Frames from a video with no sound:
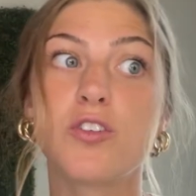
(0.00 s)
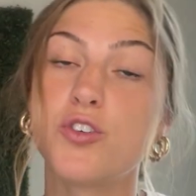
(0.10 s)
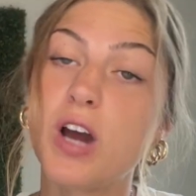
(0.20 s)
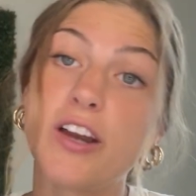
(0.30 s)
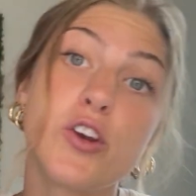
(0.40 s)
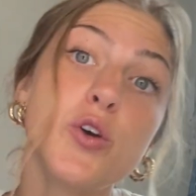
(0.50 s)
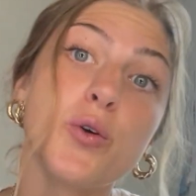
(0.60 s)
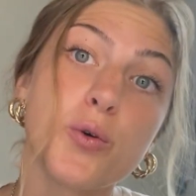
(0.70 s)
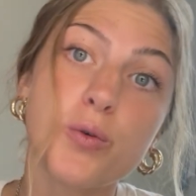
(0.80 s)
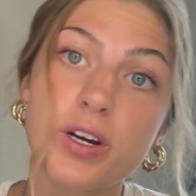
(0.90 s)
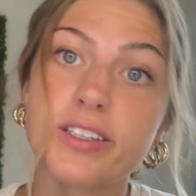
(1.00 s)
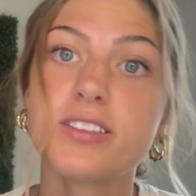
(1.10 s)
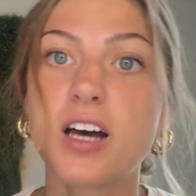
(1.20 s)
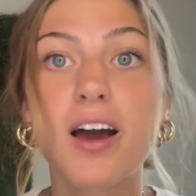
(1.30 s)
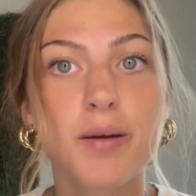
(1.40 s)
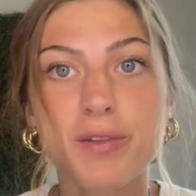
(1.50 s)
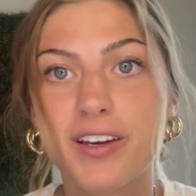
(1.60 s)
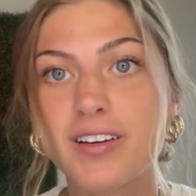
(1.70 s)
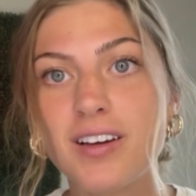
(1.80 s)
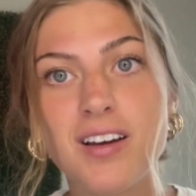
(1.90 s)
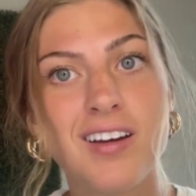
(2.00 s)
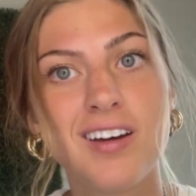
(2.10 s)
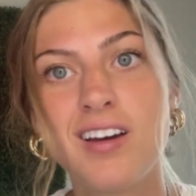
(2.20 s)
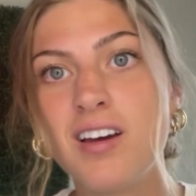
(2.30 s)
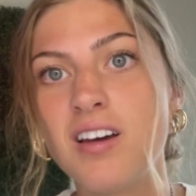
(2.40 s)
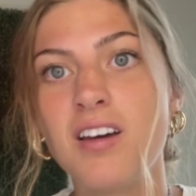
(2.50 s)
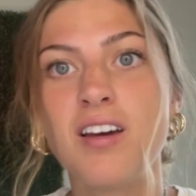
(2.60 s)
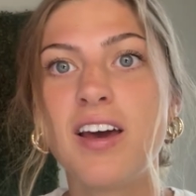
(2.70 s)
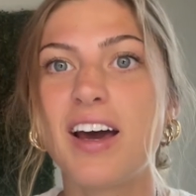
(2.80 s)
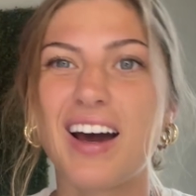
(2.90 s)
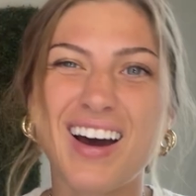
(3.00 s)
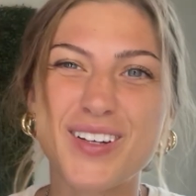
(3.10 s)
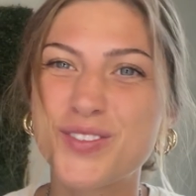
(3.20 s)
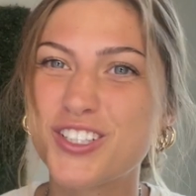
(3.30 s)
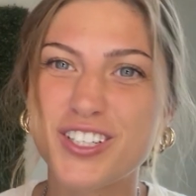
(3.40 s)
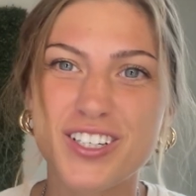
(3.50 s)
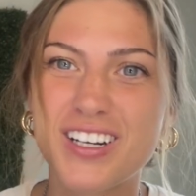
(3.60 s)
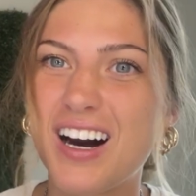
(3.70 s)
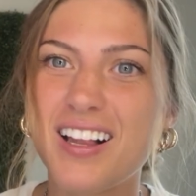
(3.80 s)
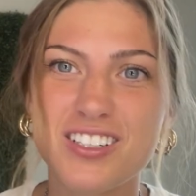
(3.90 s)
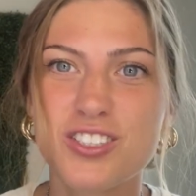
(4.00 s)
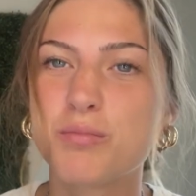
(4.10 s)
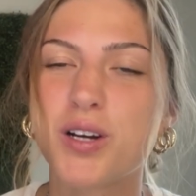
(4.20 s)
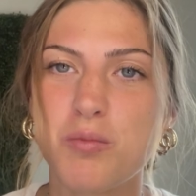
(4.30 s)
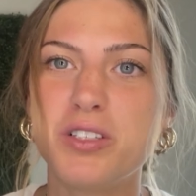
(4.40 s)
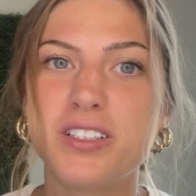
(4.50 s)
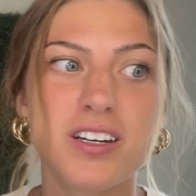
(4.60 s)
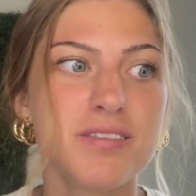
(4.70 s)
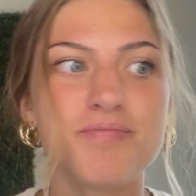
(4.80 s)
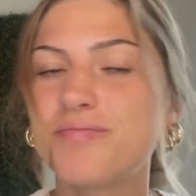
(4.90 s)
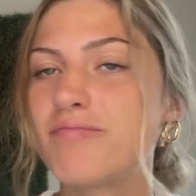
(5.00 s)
kind of knew at the time, like, after college, I'm probably done.